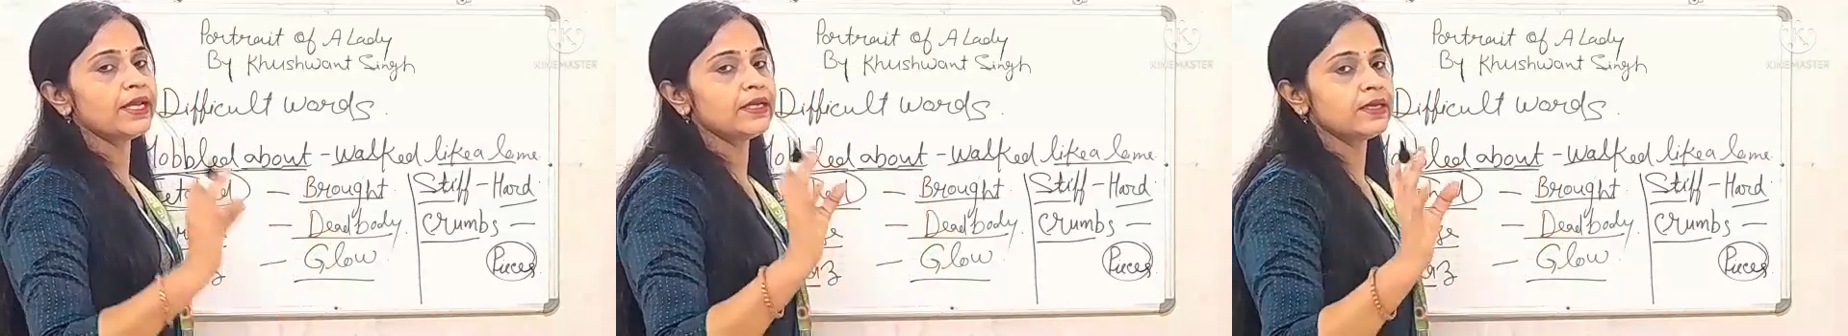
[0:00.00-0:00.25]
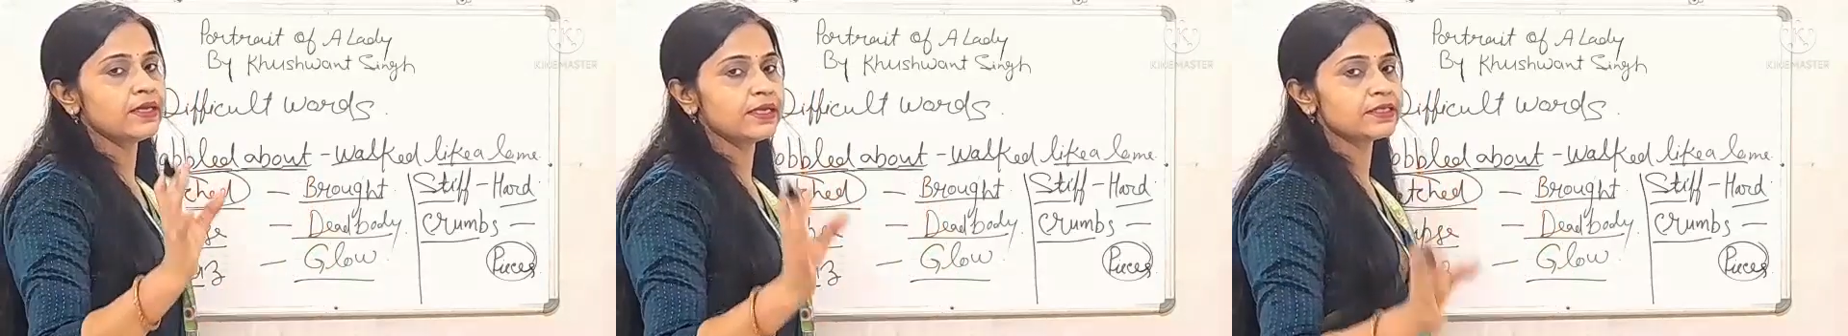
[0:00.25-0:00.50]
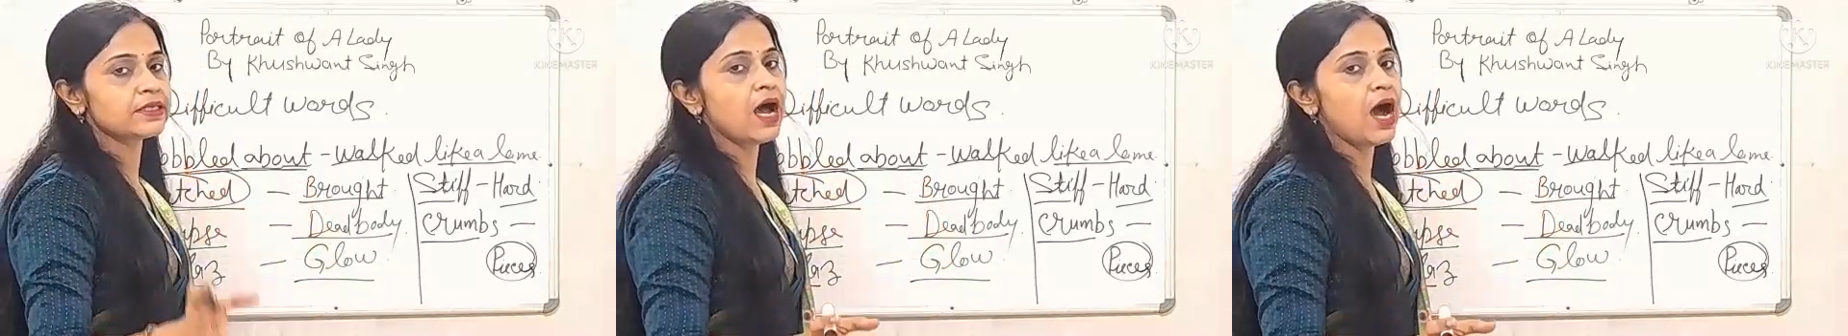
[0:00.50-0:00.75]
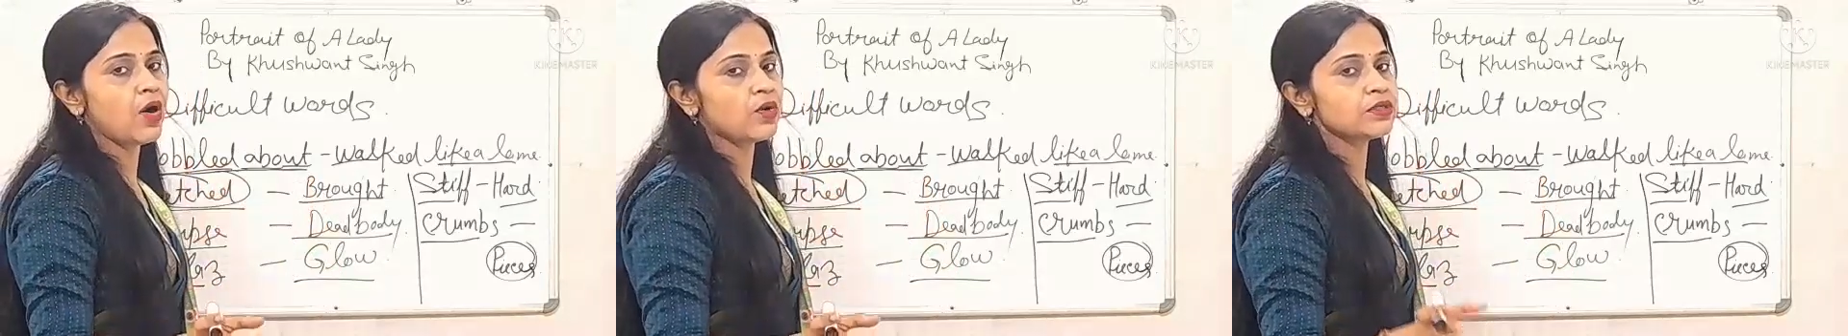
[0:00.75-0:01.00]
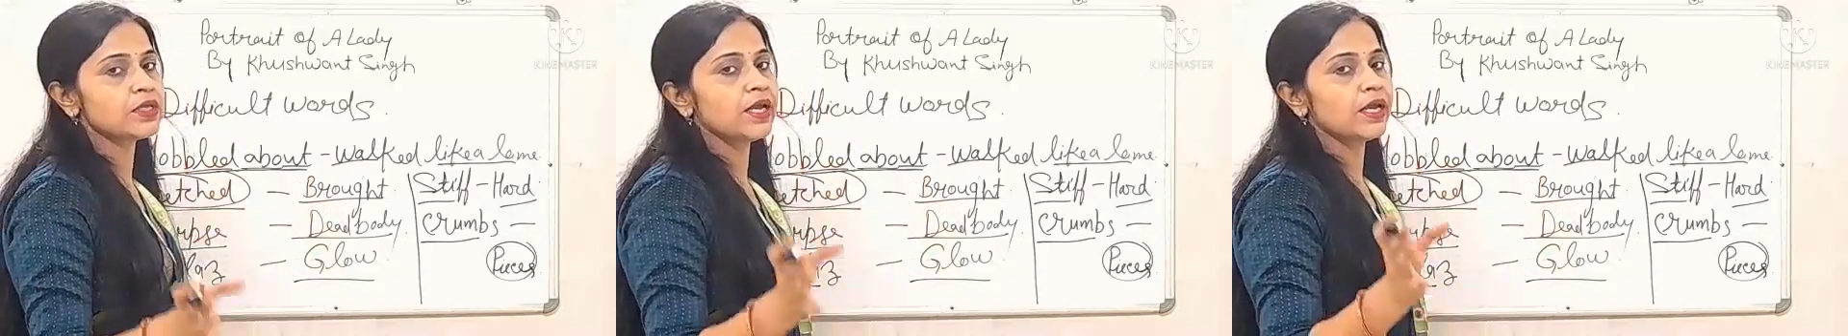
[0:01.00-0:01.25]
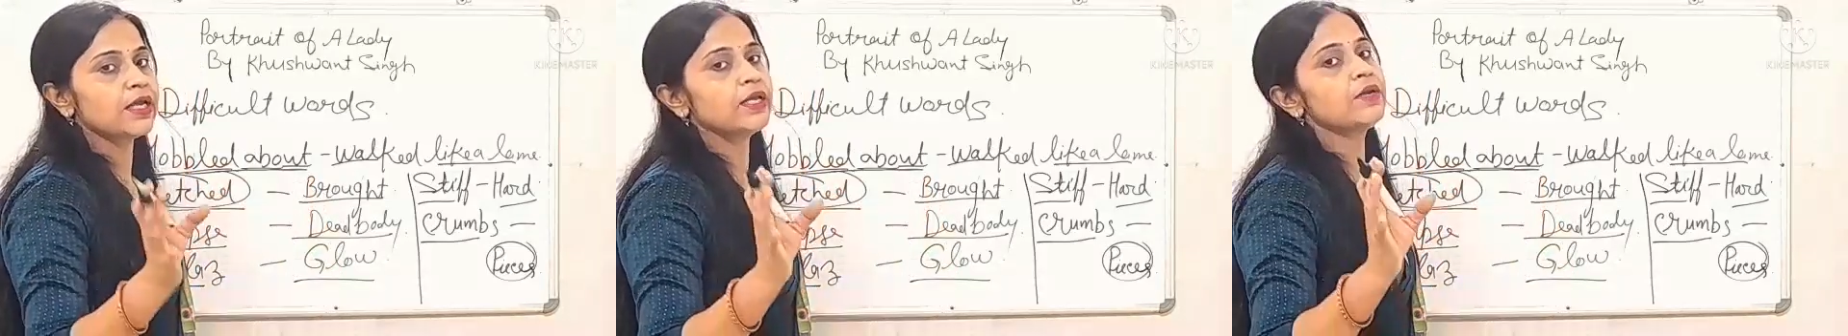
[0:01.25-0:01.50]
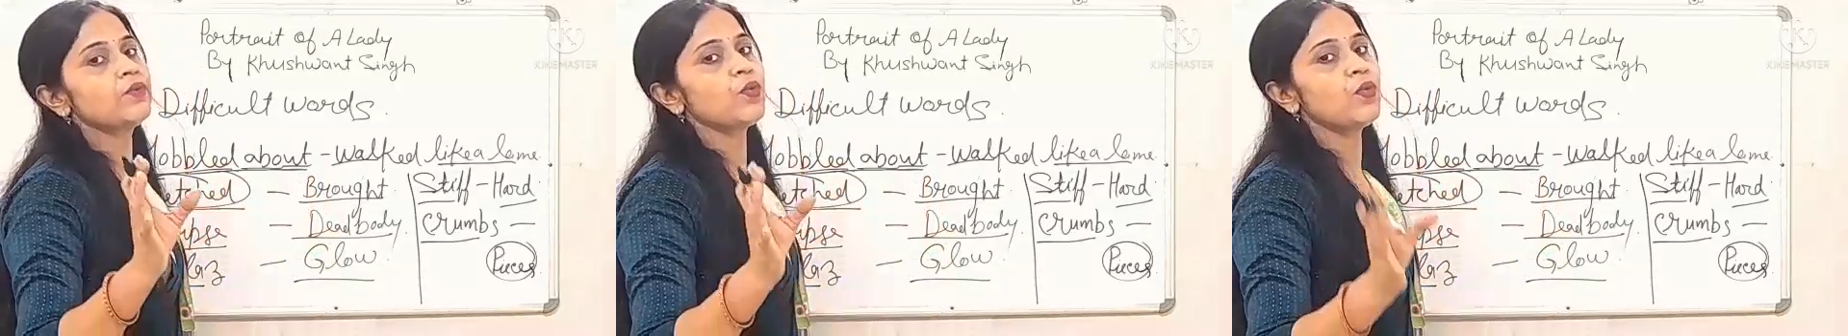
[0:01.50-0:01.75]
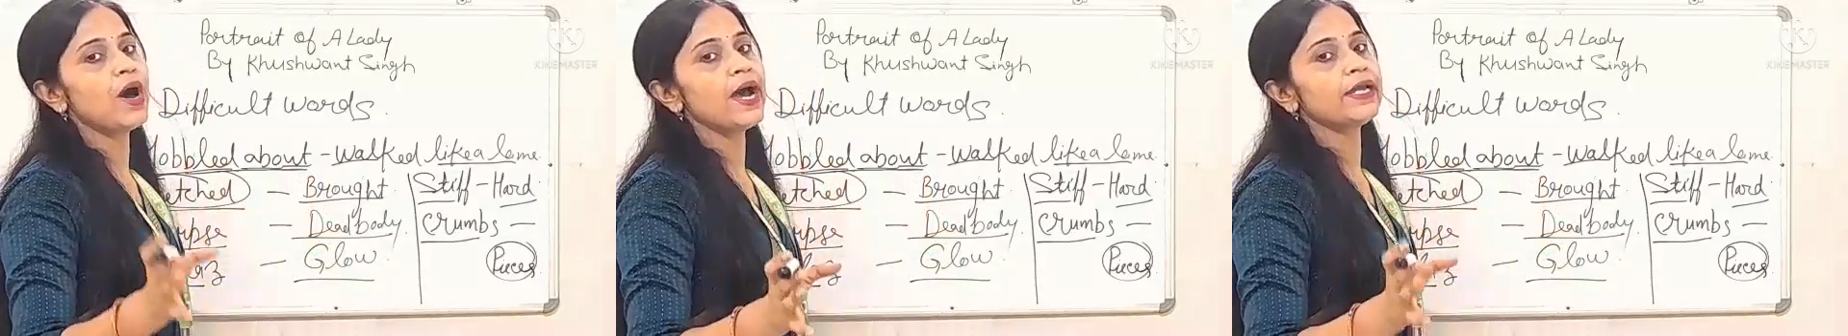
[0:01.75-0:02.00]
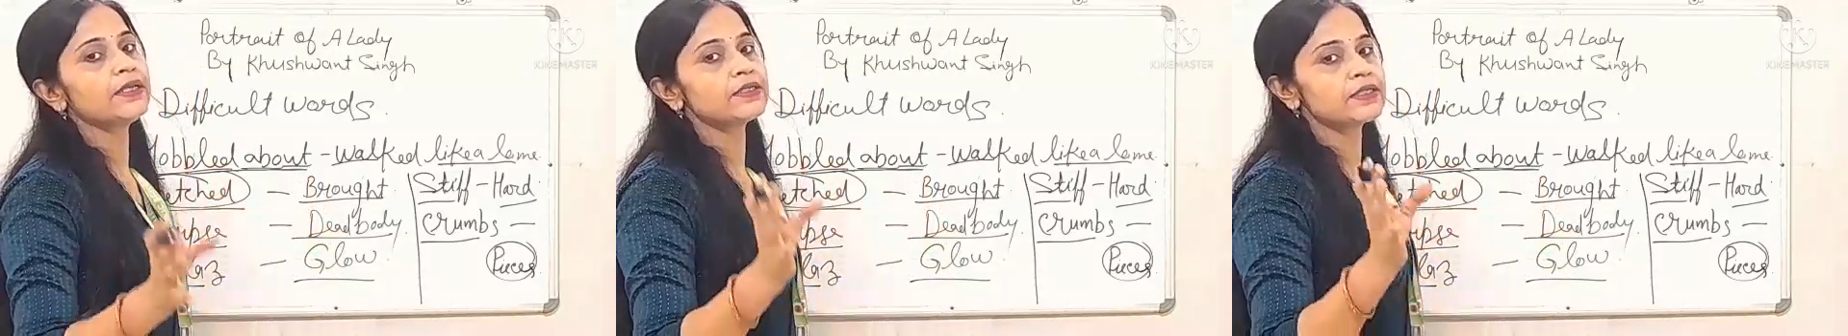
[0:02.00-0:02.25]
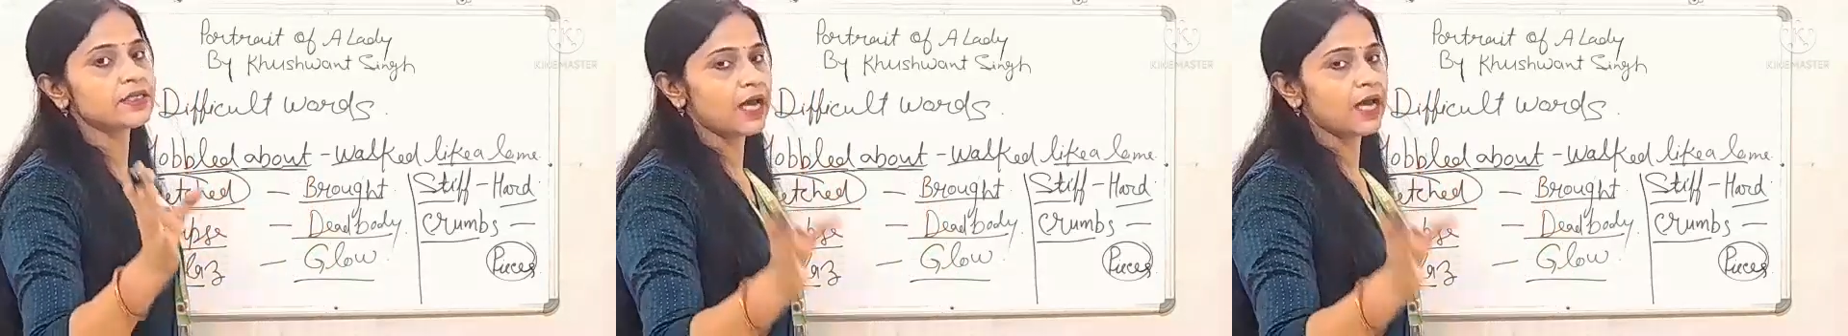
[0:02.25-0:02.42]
in his house in white